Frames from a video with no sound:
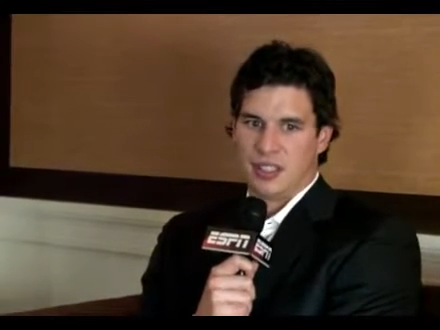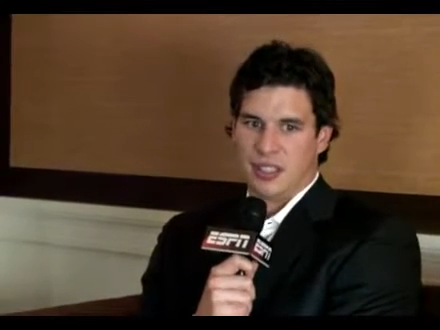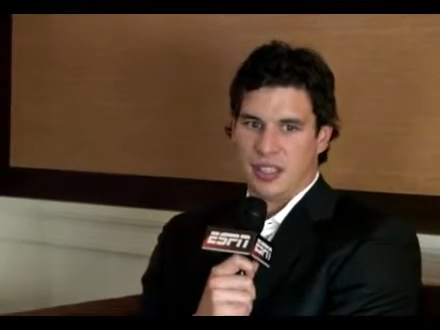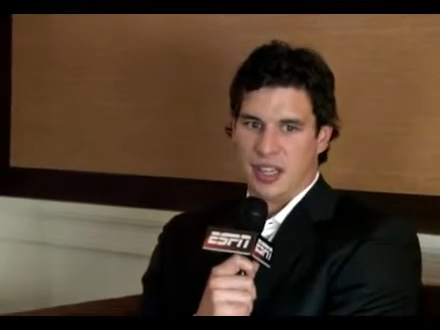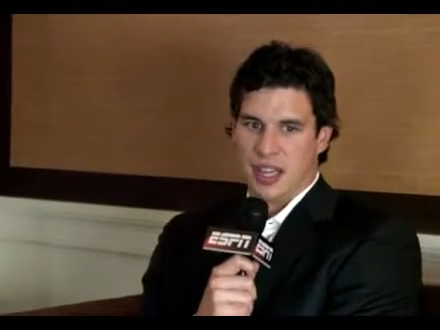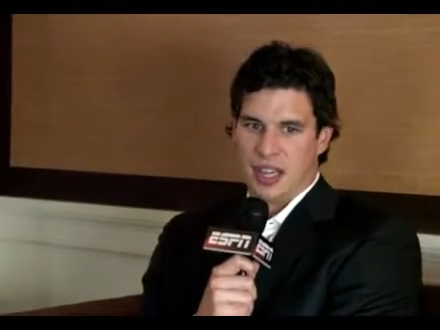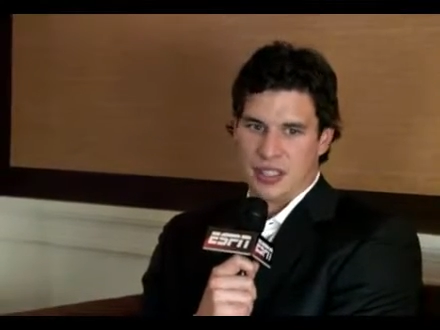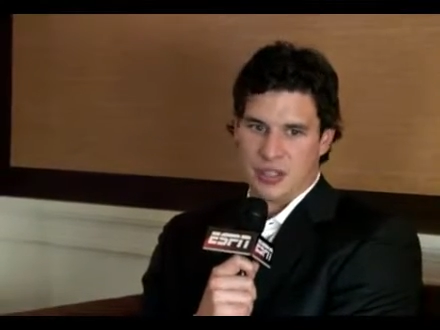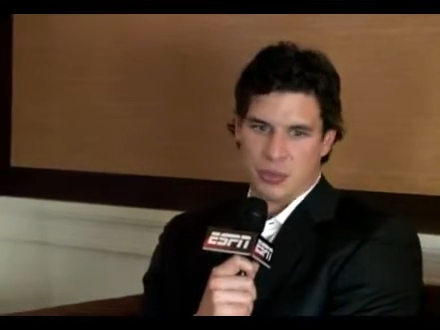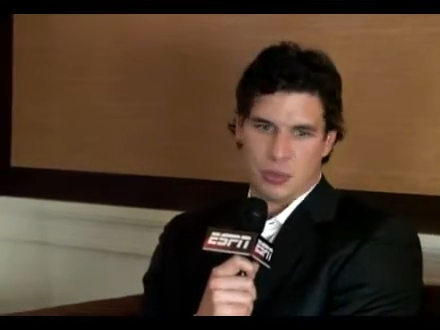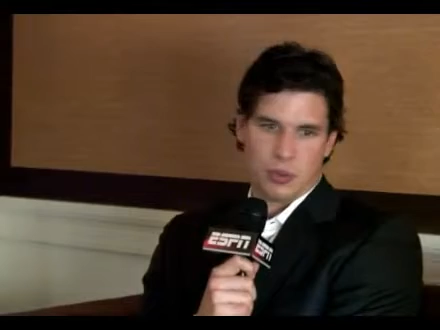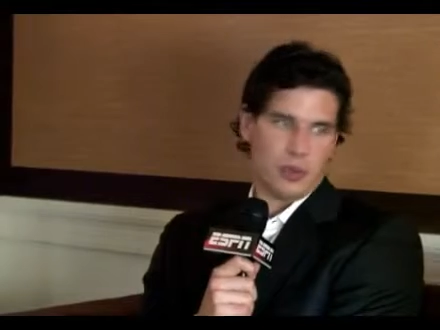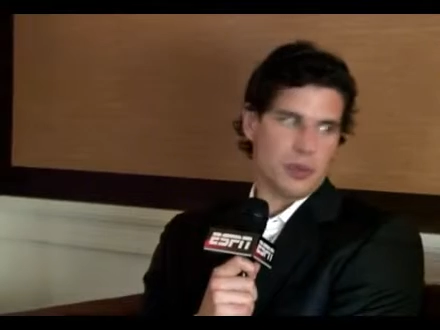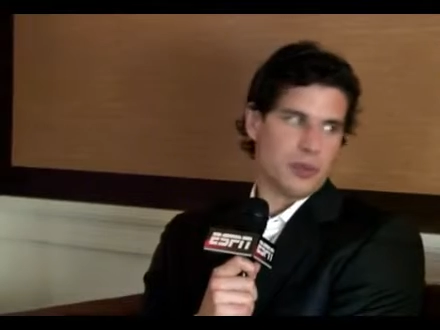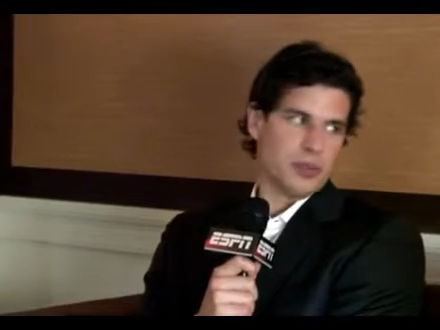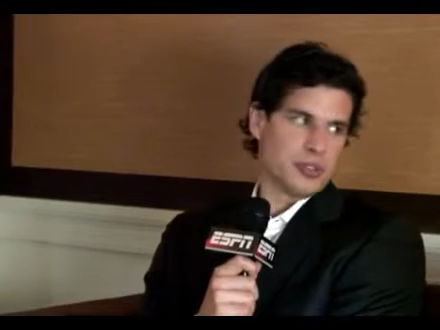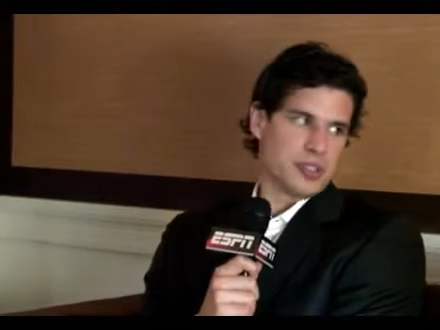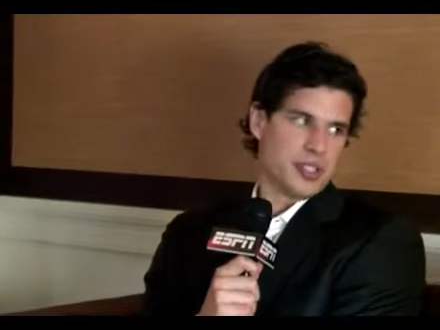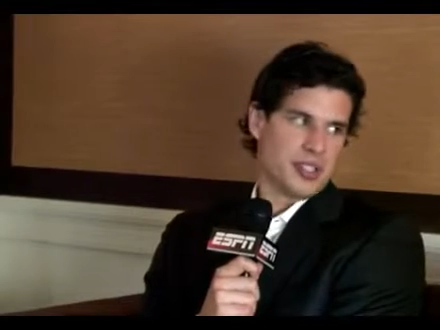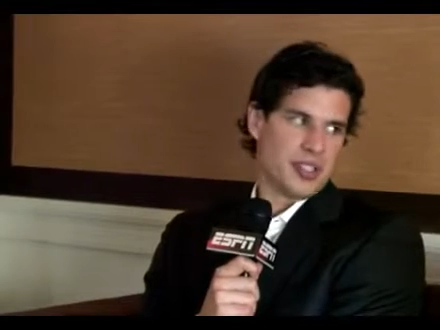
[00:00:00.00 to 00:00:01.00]
guys'
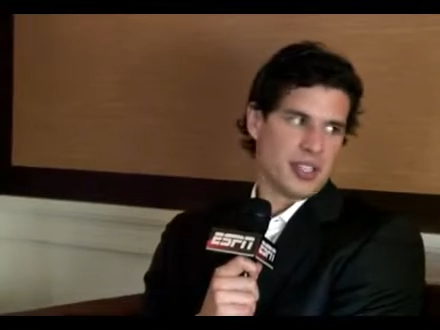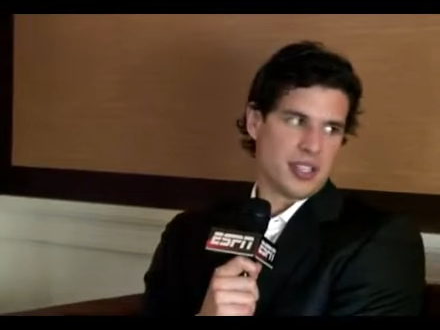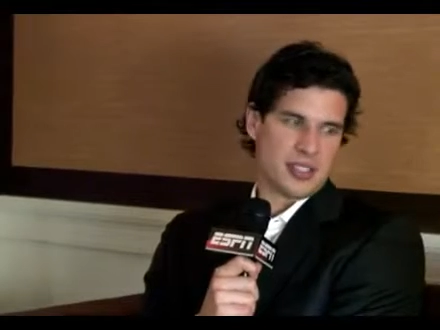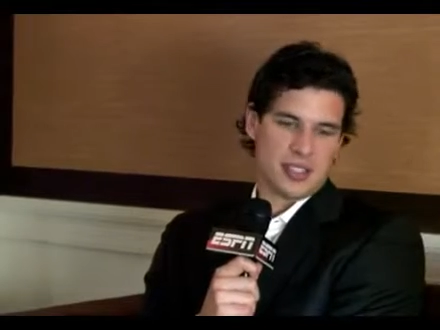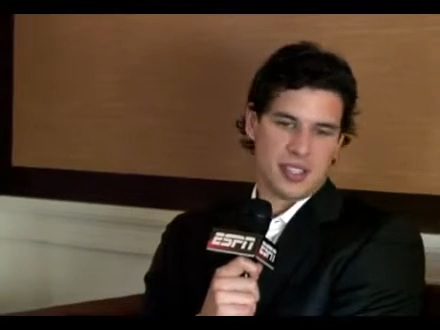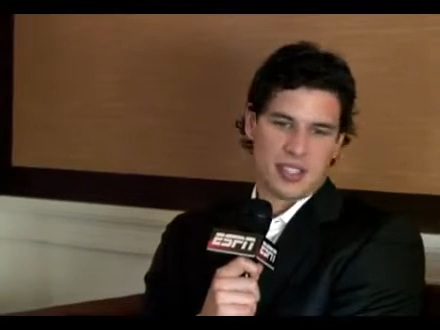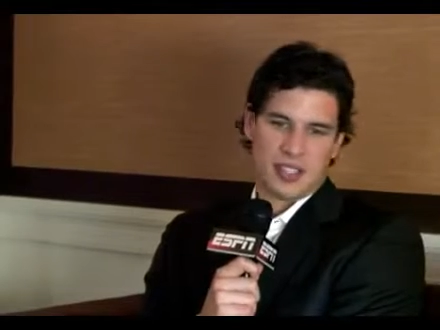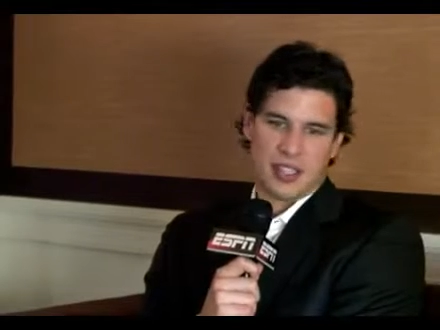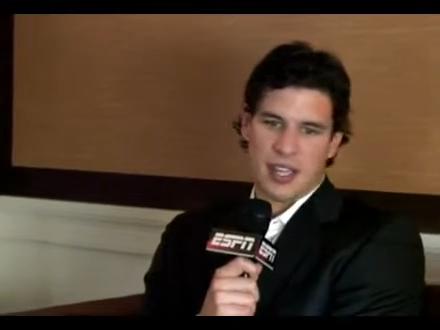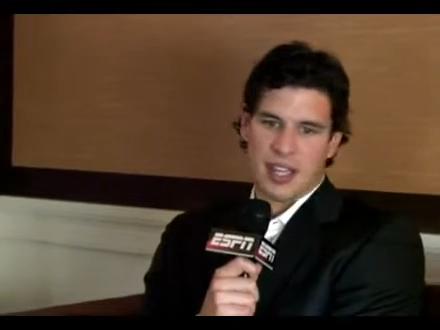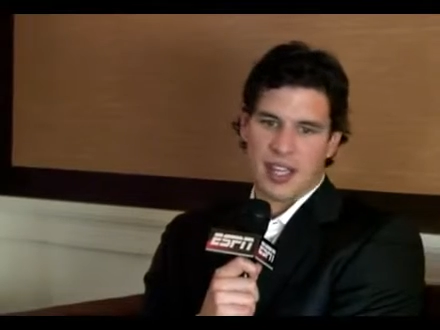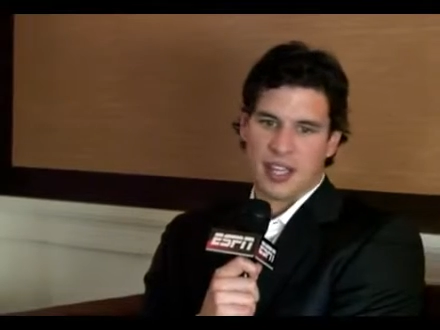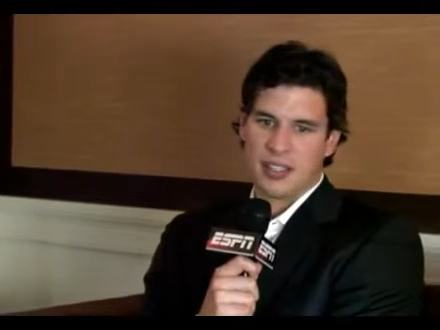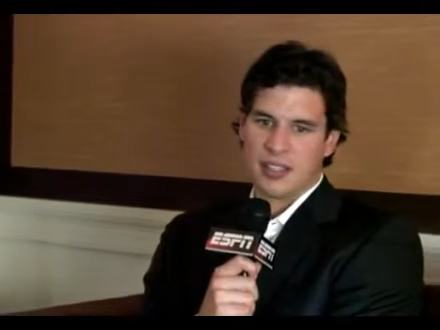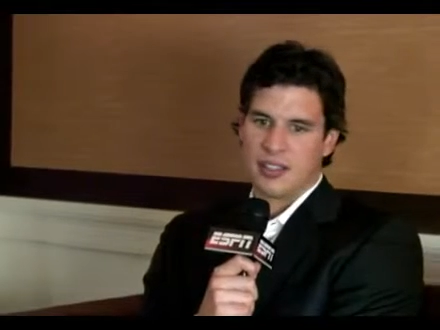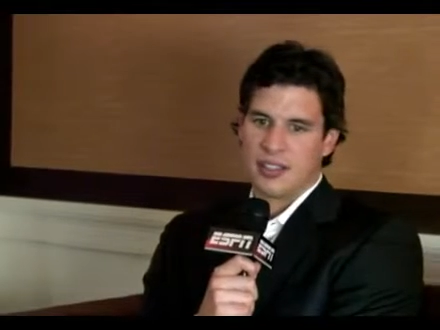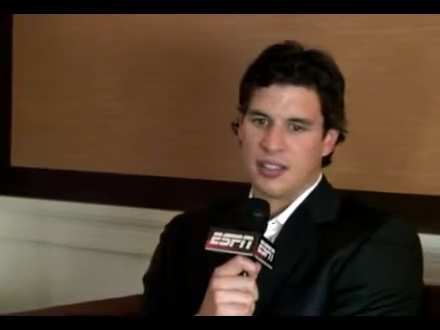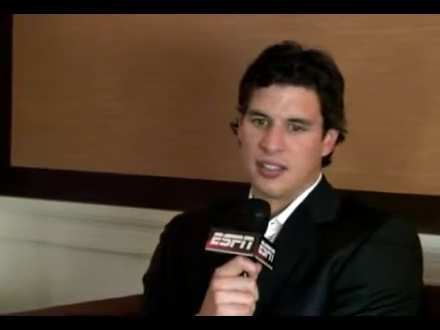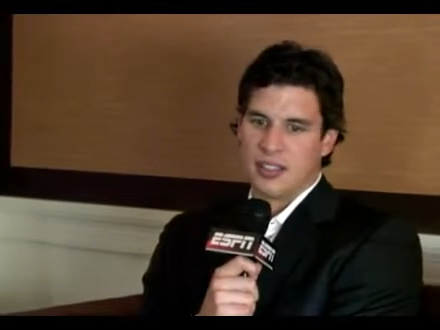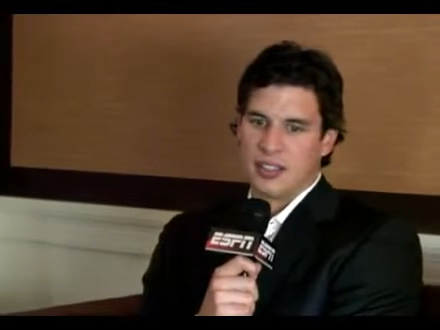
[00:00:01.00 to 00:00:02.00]
roles and things like that,
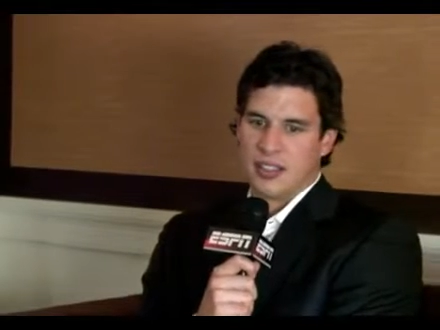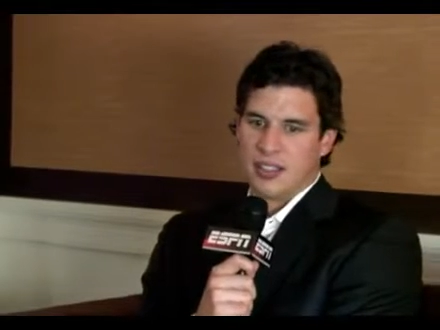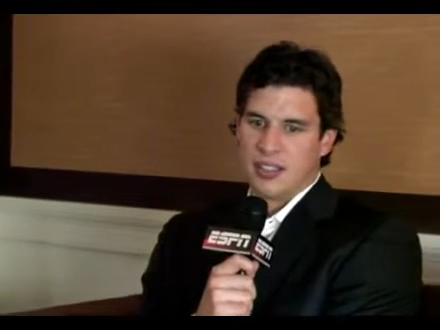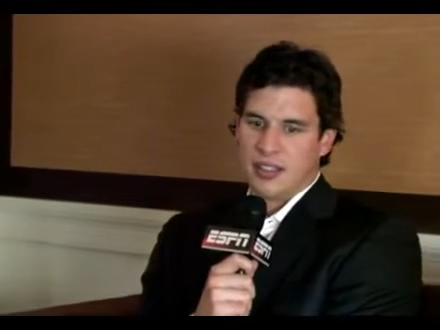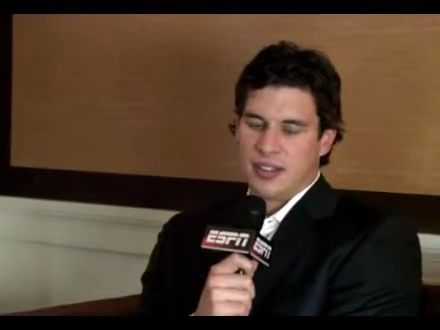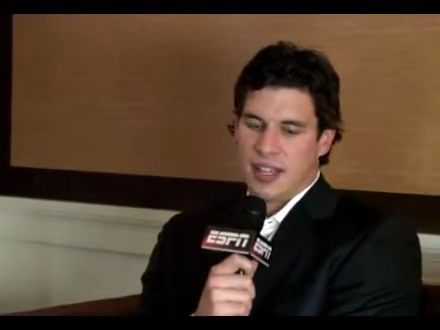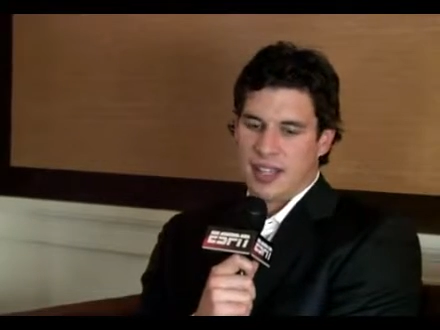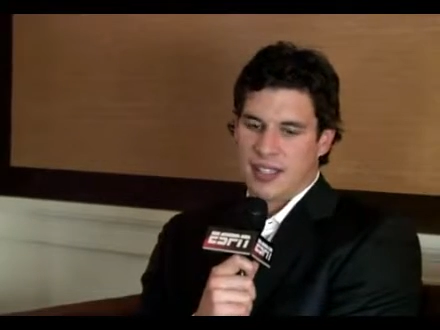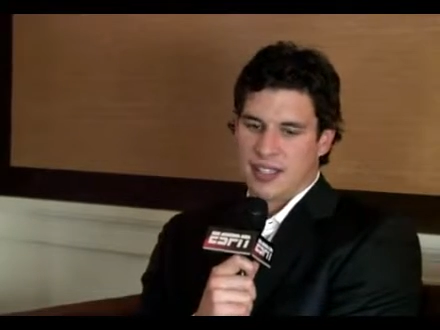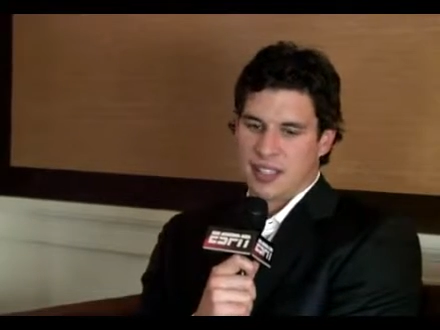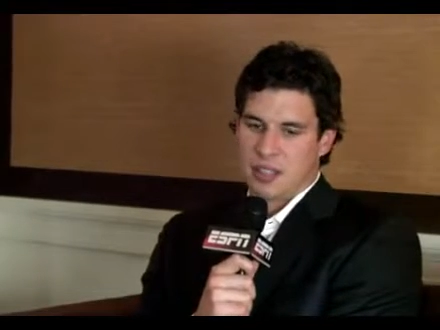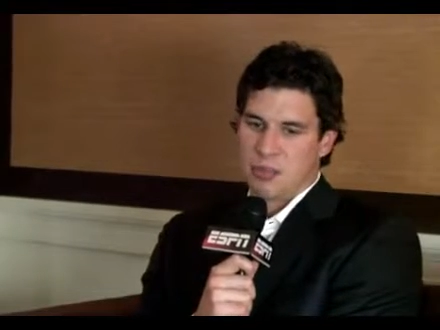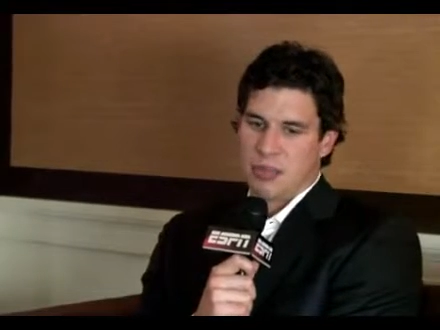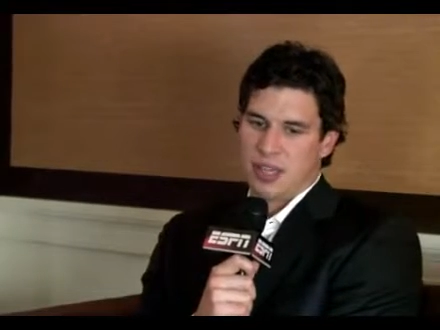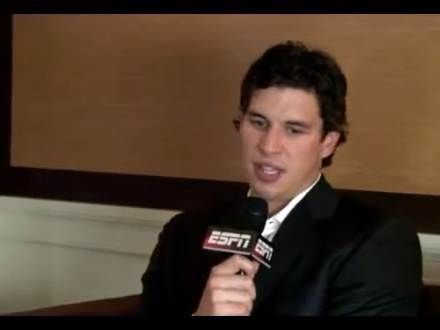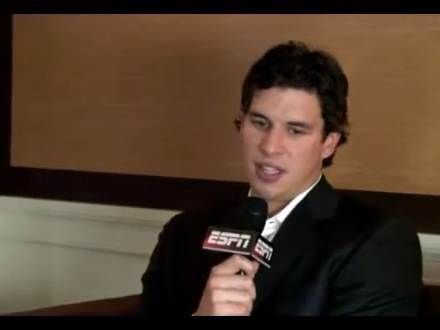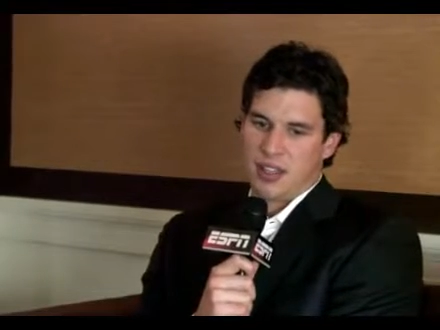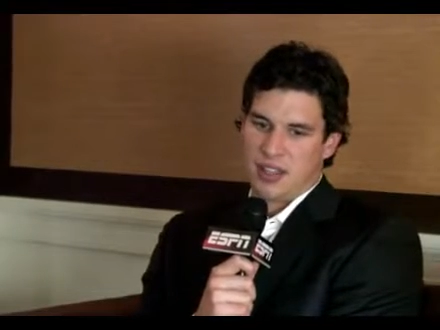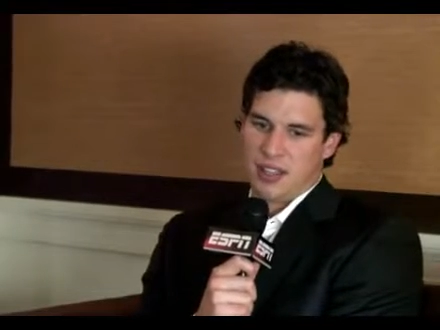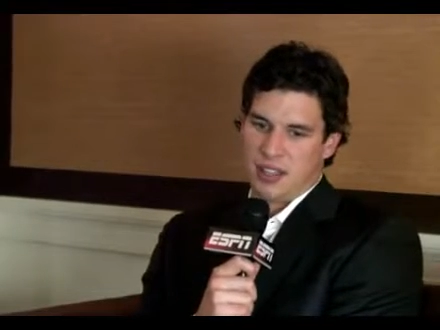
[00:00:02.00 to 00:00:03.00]
and that's the
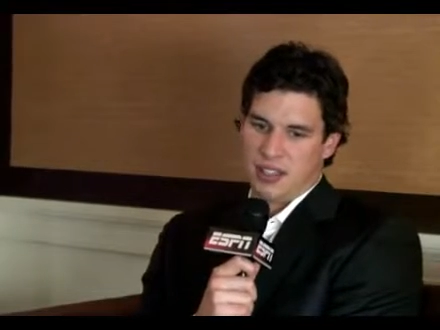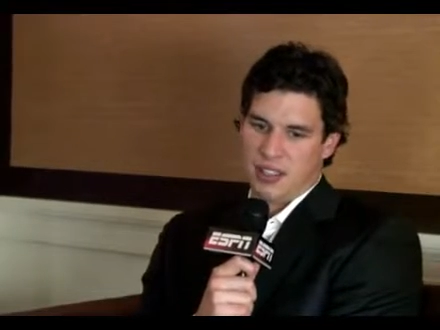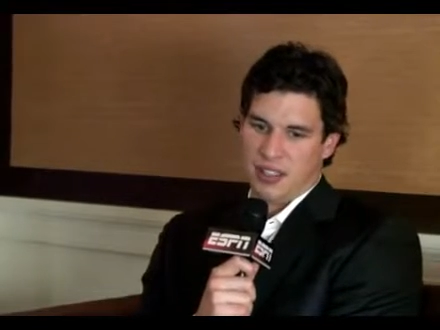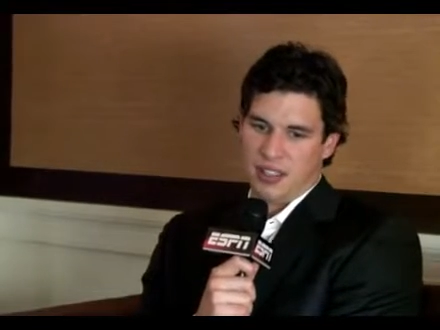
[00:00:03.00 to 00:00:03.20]
main thing.